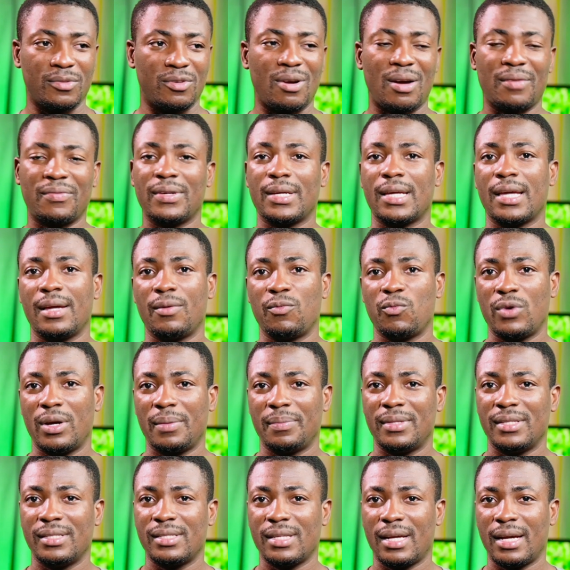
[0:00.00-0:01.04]
graphic and
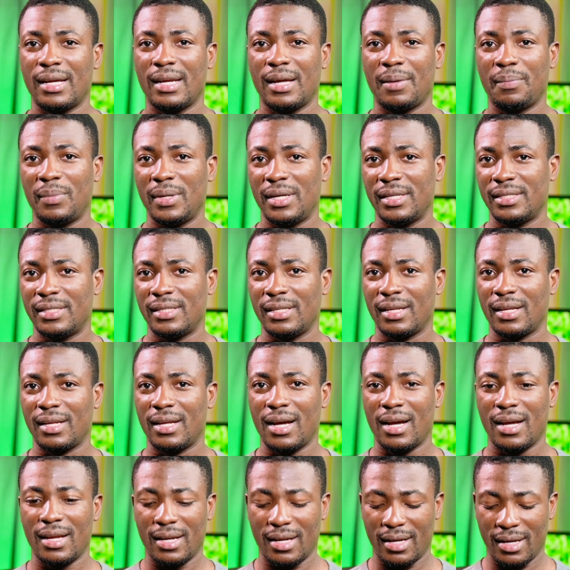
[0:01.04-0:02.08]
web designer based in
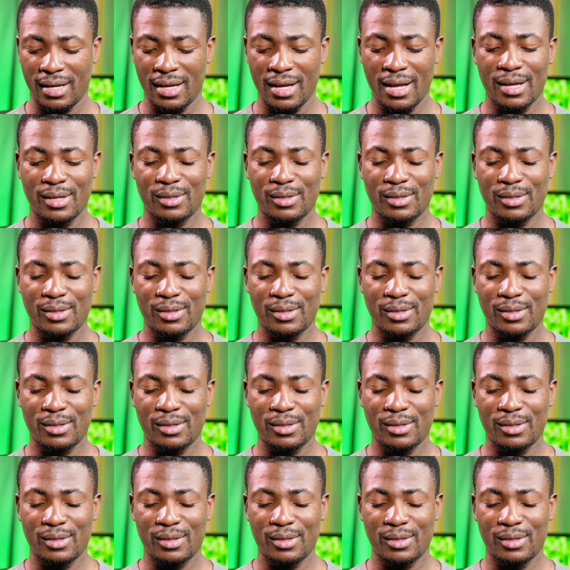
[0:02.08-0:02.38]
Ghana.